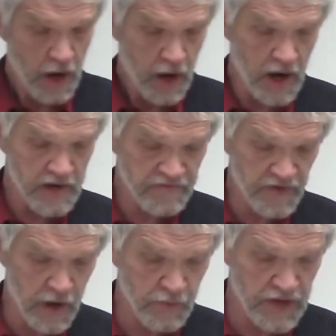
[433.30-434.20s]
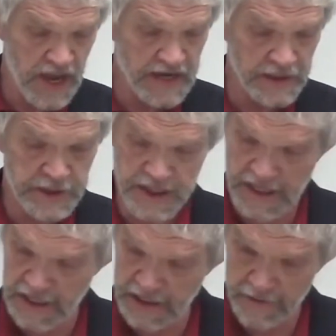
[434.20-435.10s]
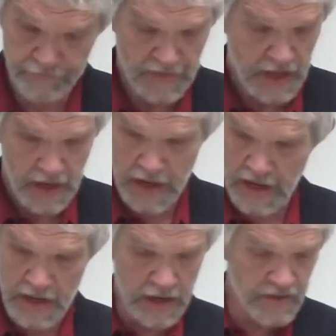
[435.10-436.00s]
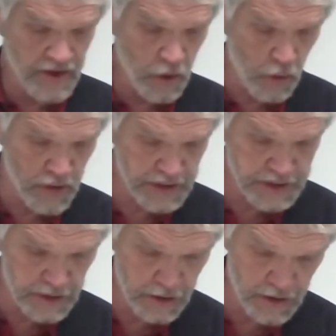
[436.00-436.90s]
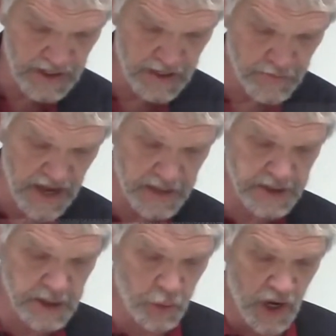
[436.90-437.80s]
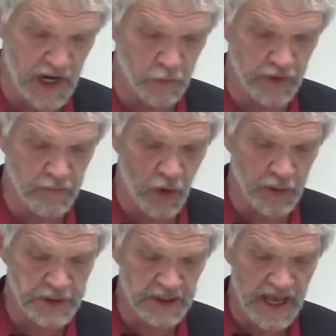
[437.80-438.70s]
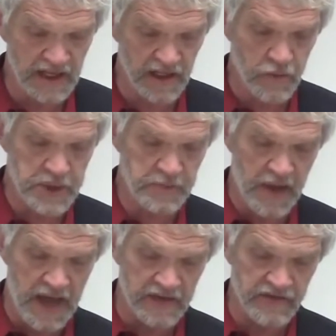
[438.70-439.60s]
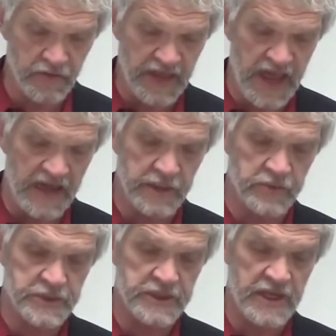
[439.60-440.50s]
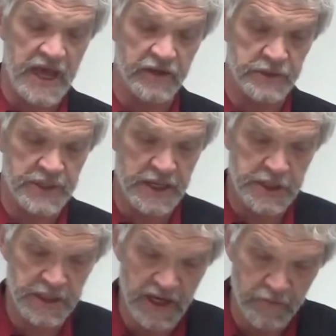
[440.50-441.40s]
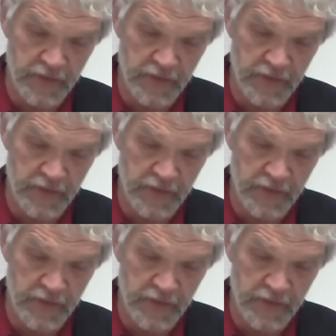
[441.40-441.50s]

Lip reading: All right, for number 19, the orator in passage 1 would most likely respond to the accusation in